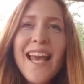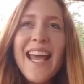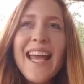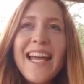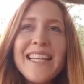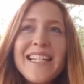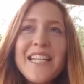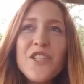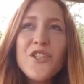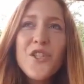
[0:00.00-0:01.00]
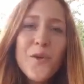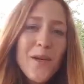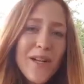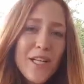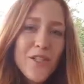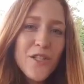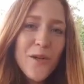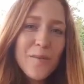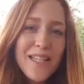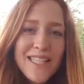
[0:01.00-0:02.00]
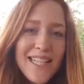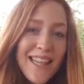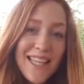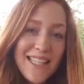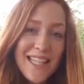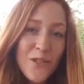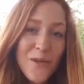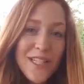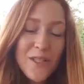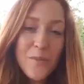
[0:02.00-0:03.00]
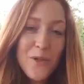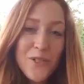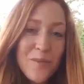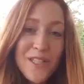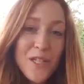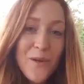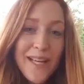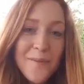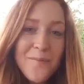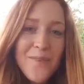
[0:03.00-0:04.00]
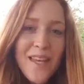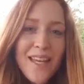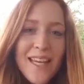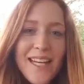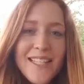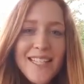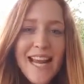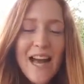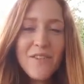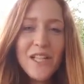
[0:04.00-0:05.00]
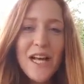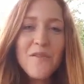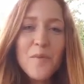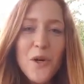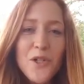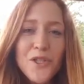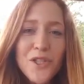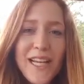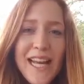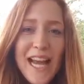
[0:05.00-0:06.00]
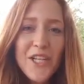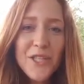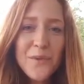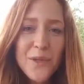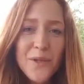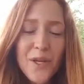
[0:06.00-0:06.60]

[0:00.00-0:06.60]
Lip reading: And he's doing what he's doing because he thinks that's what he's supposed to be doing. He doesn't have a lot of emotional connection with,